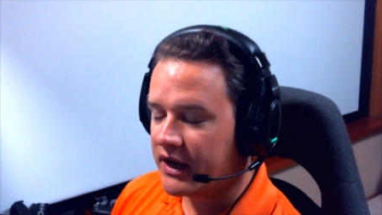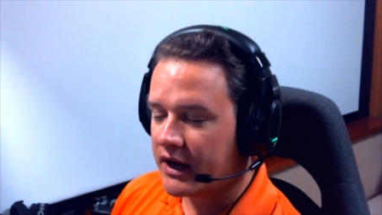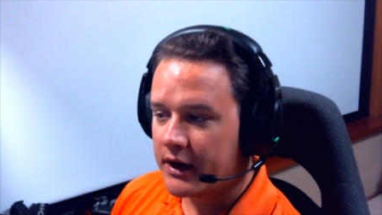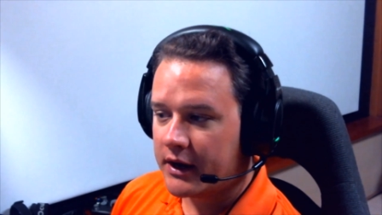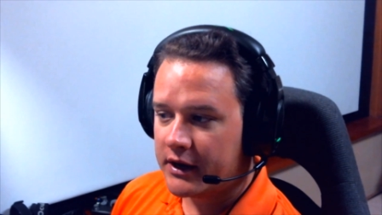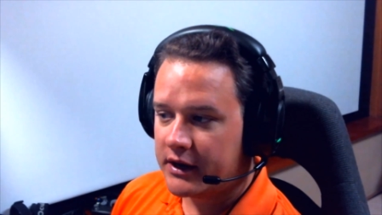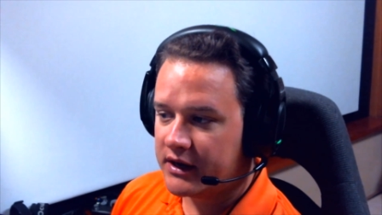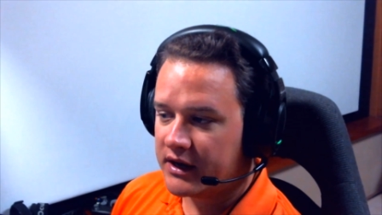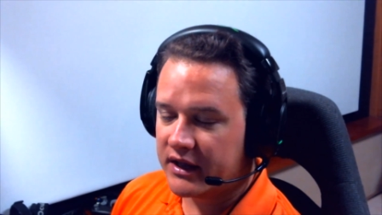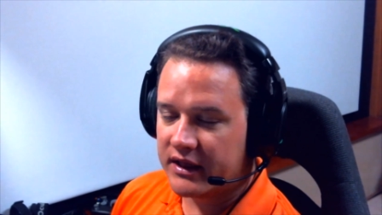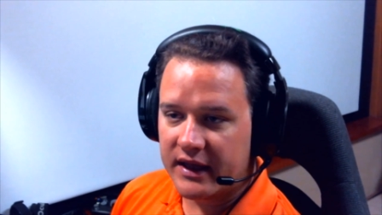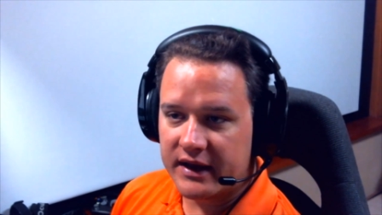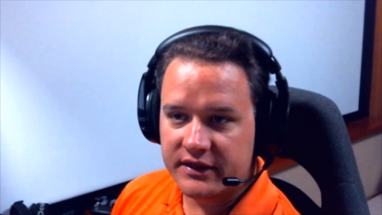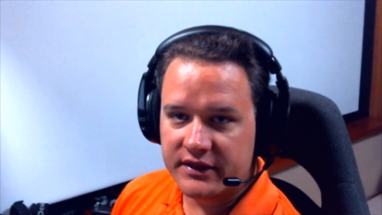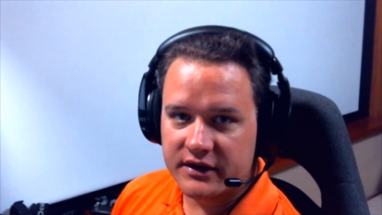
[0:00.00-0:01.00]
I
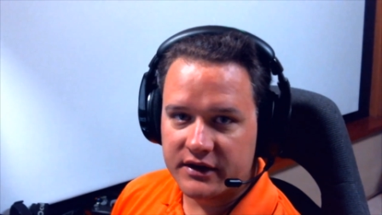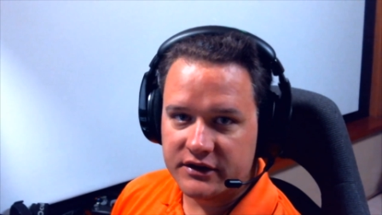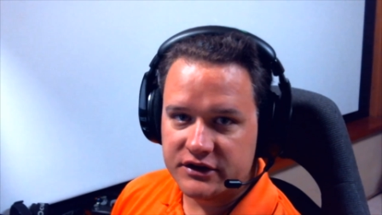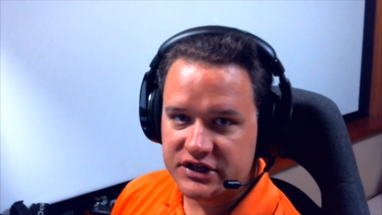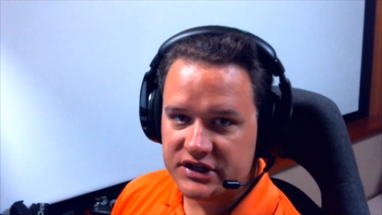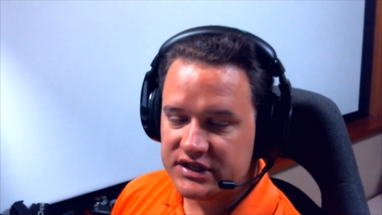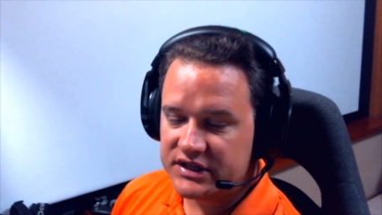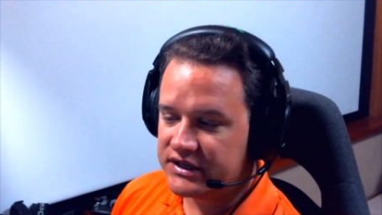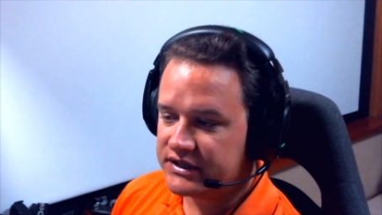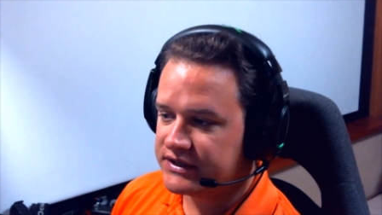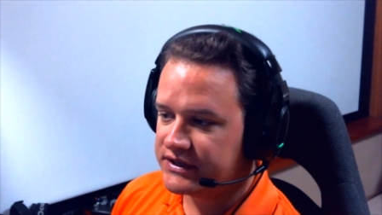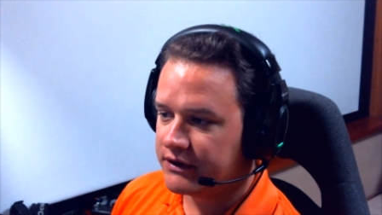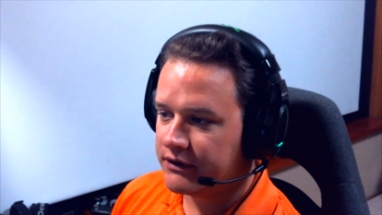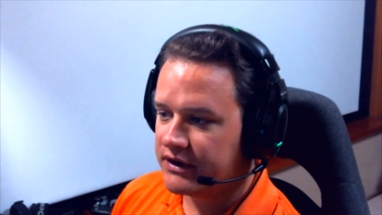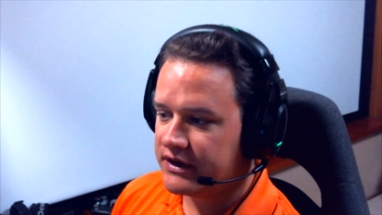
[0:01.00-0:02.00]
like the GT
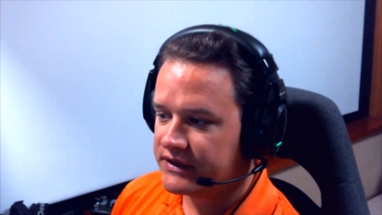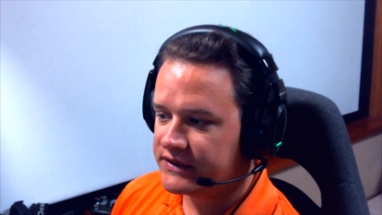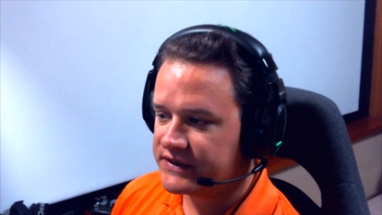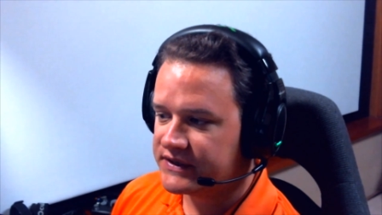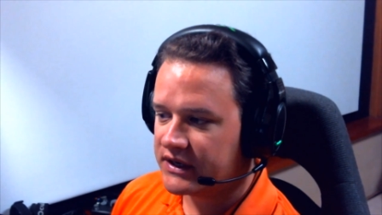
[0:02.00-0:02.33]
series.